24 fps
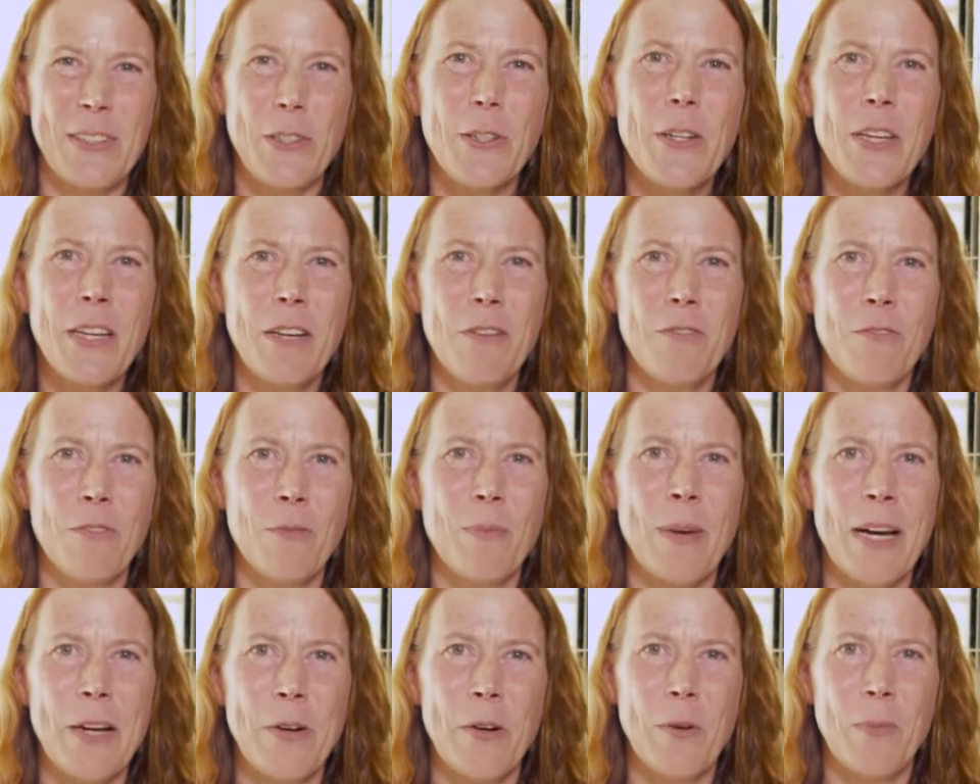looking for
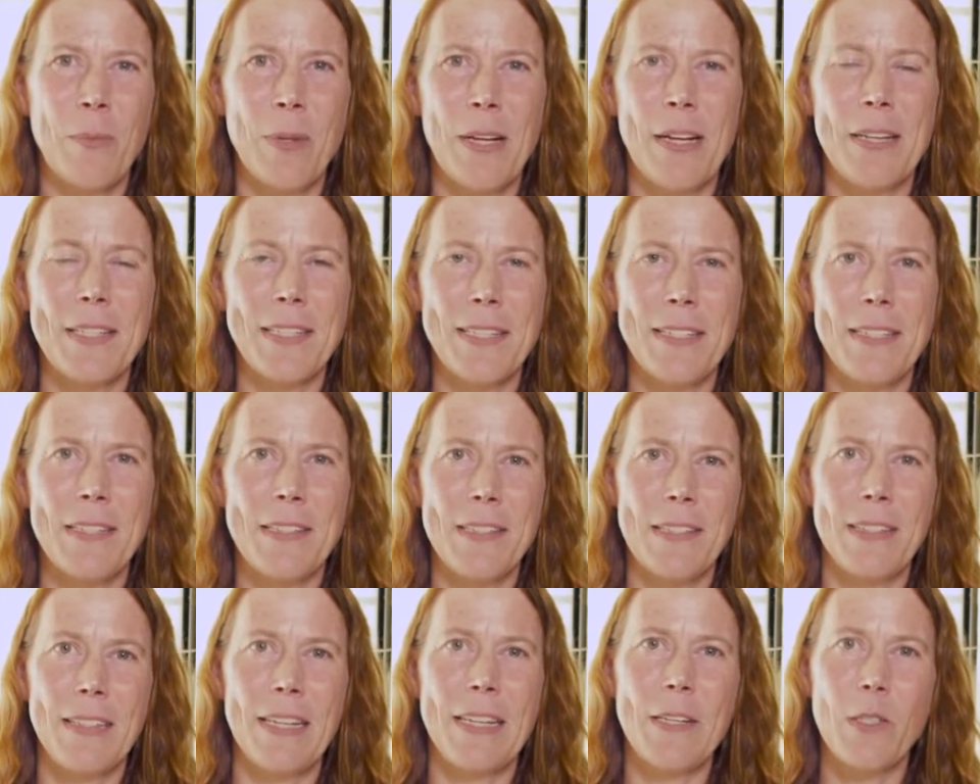microplastics
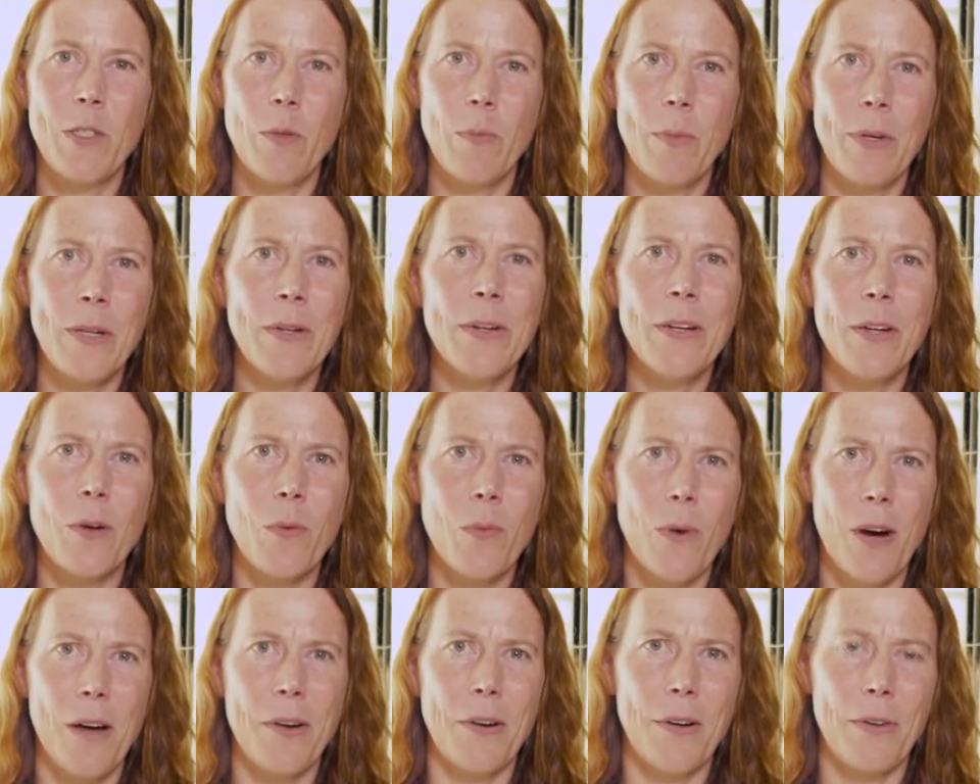in Lake Superior
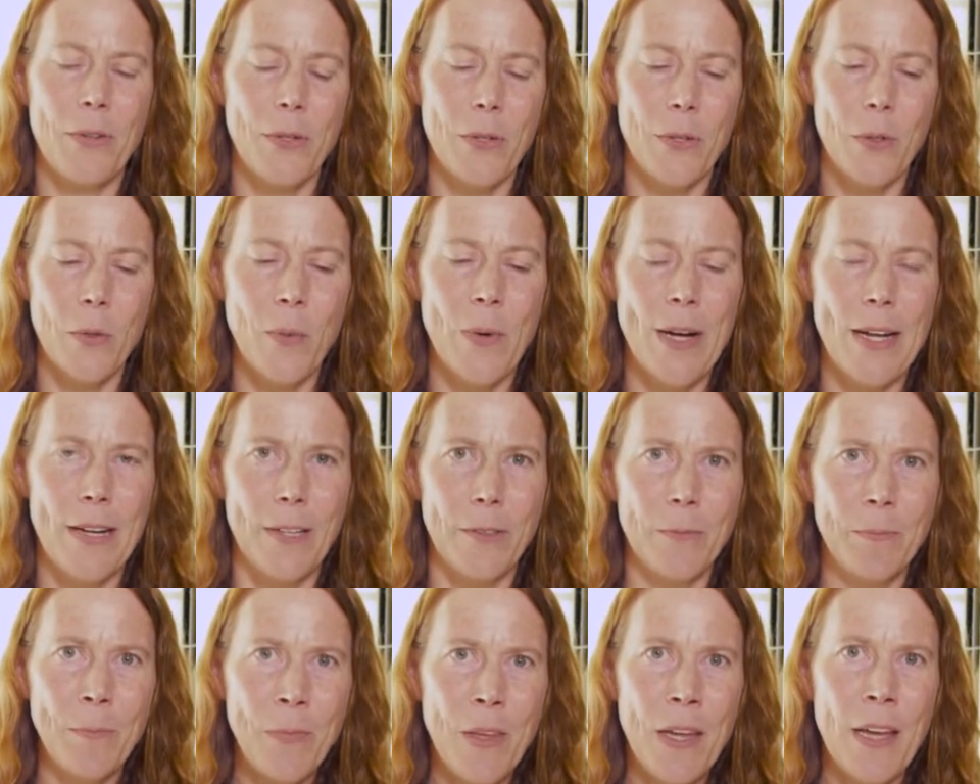waters as
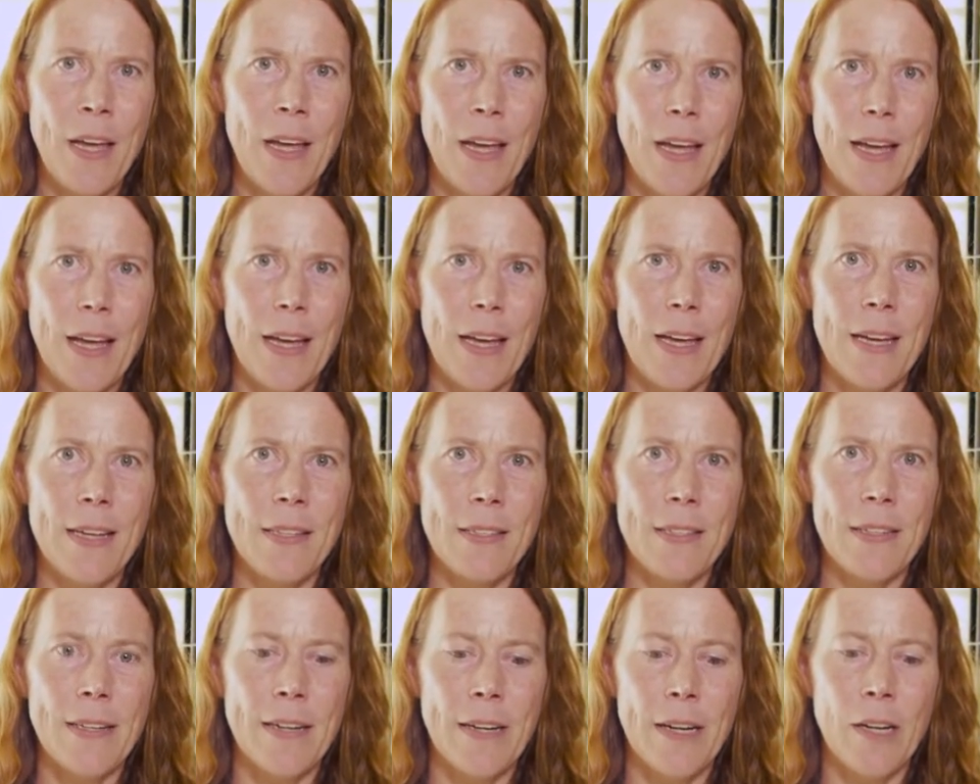well.
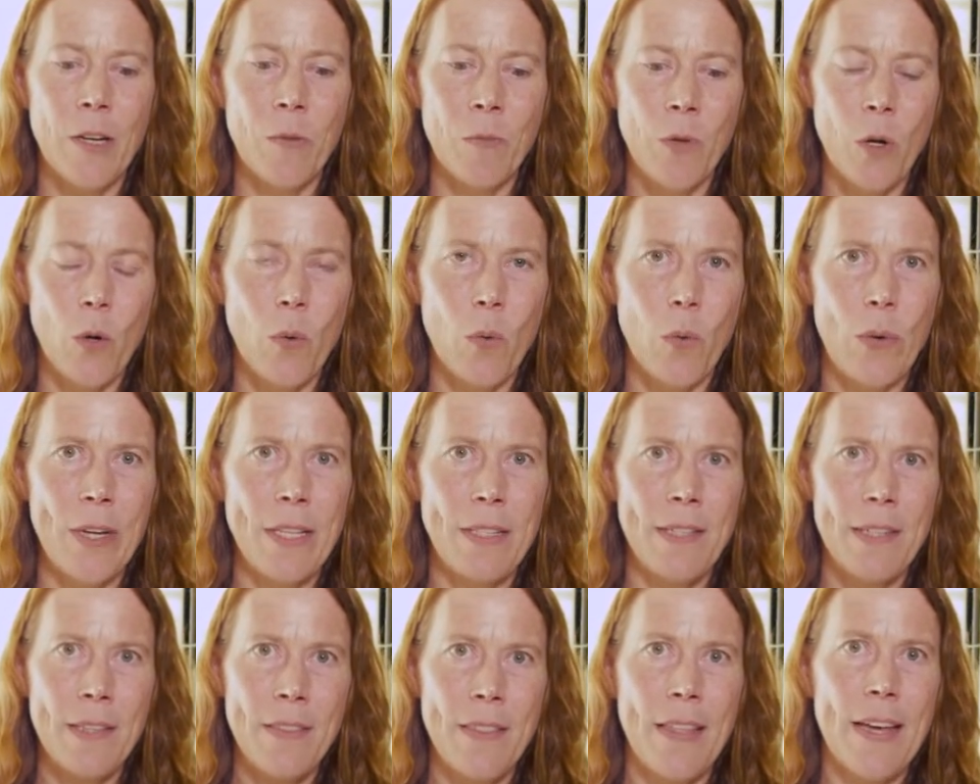And um, we
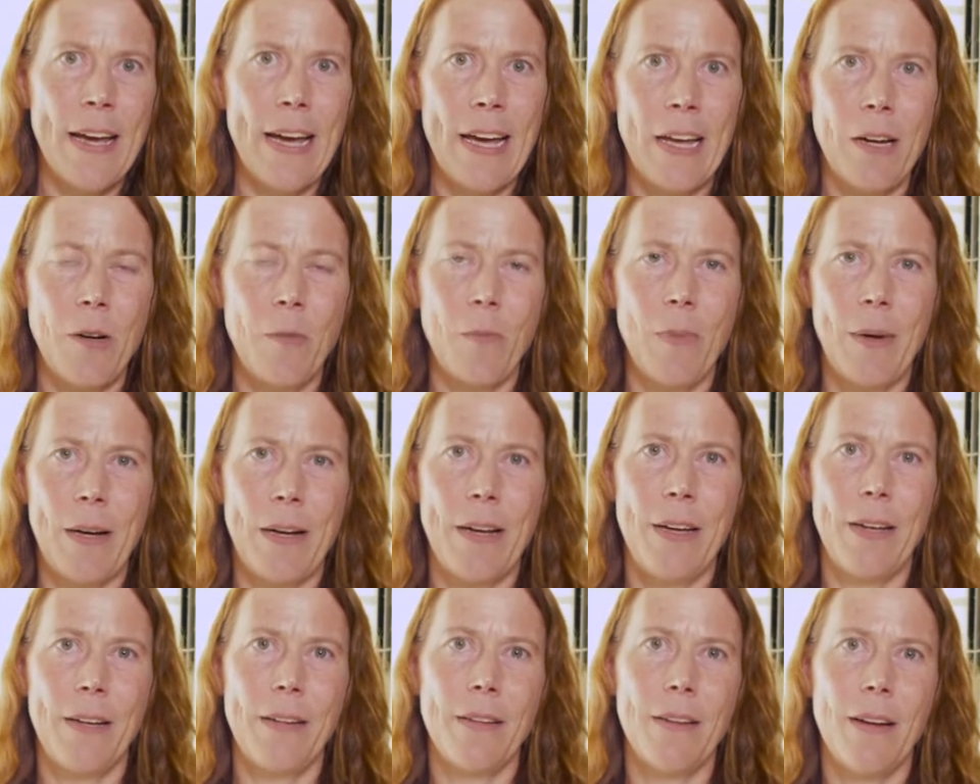did that
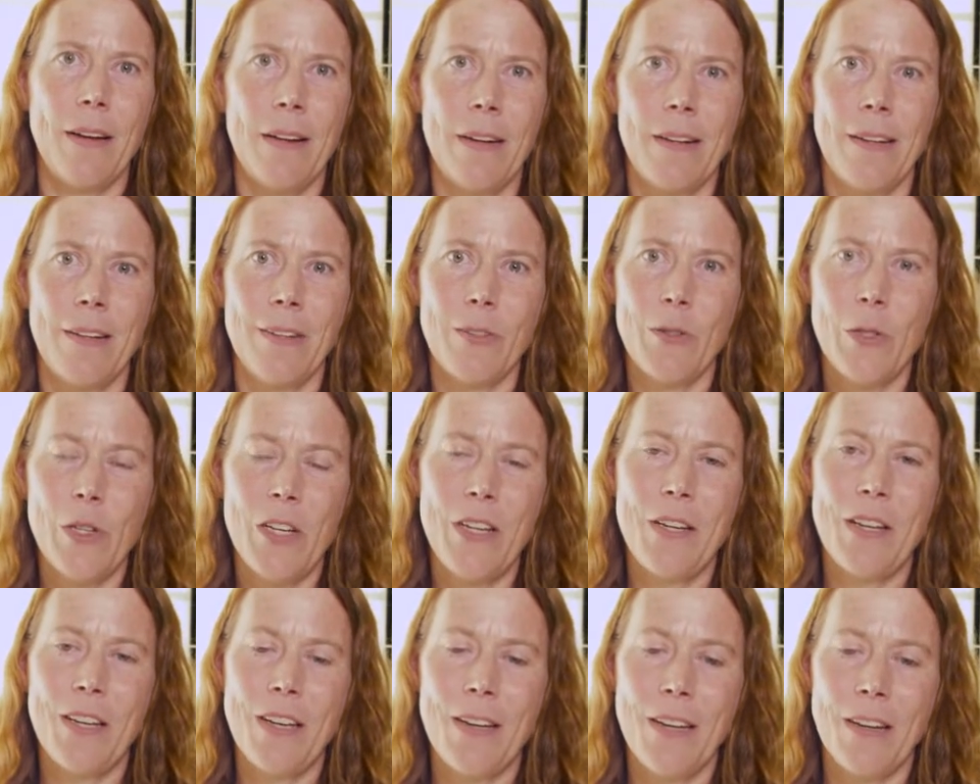by uh,
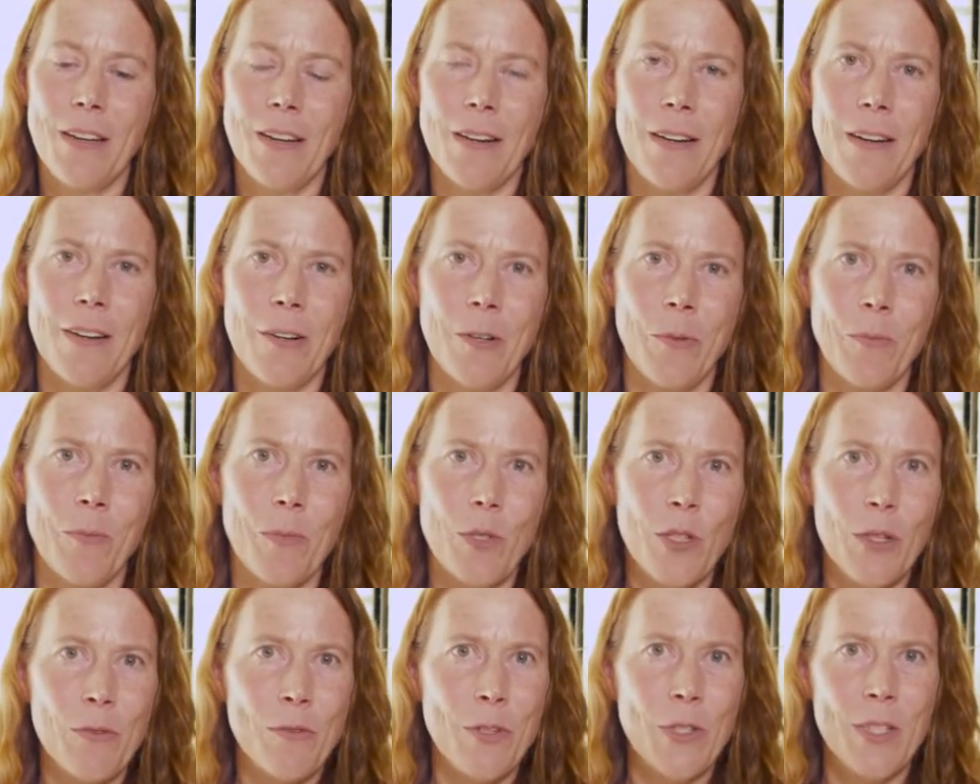taking um,
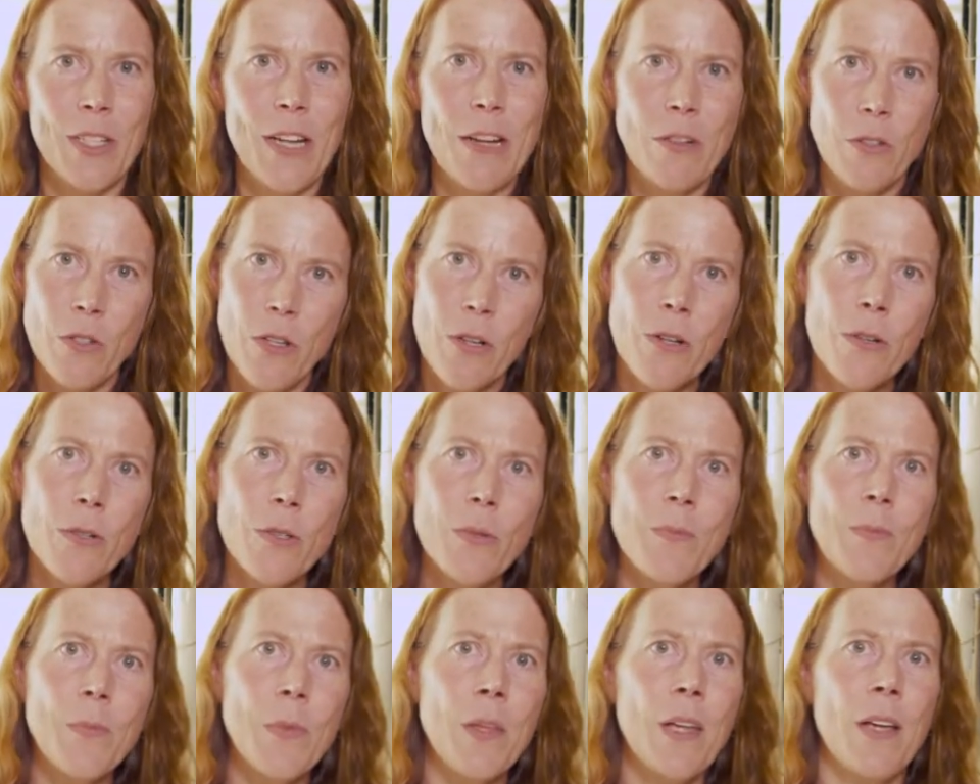surface net
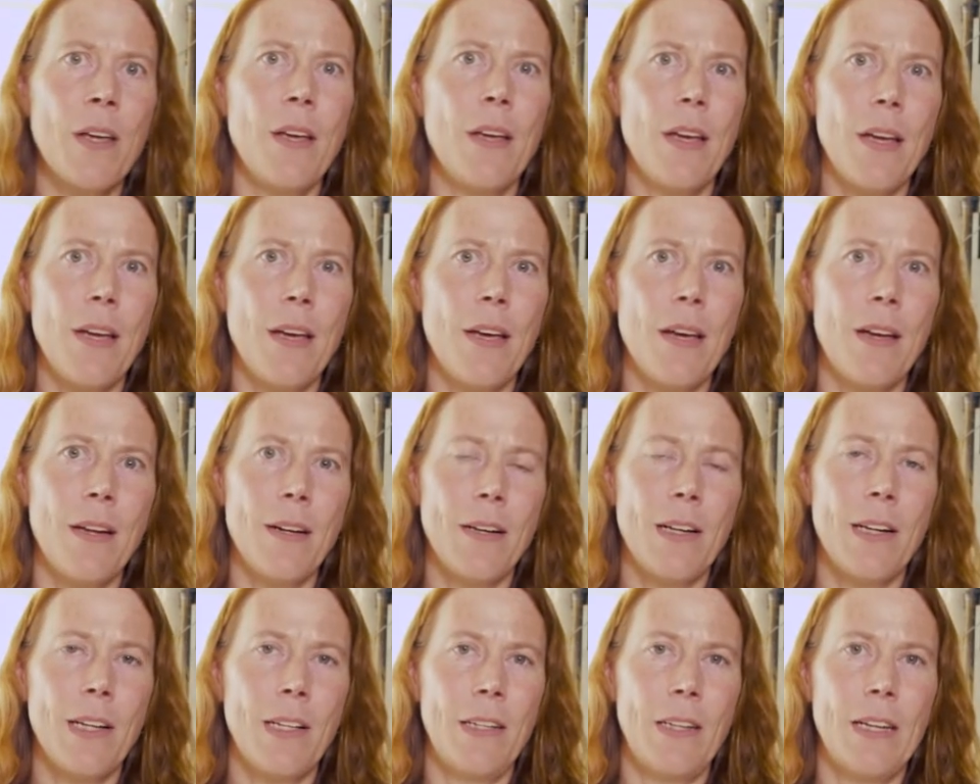tows
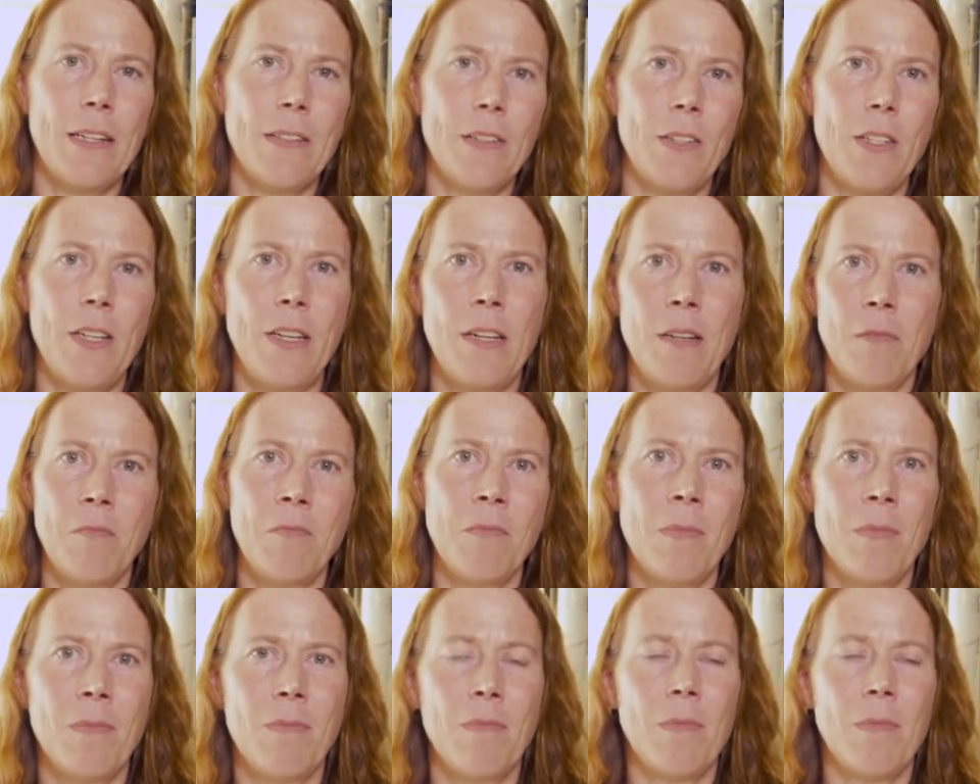and collecting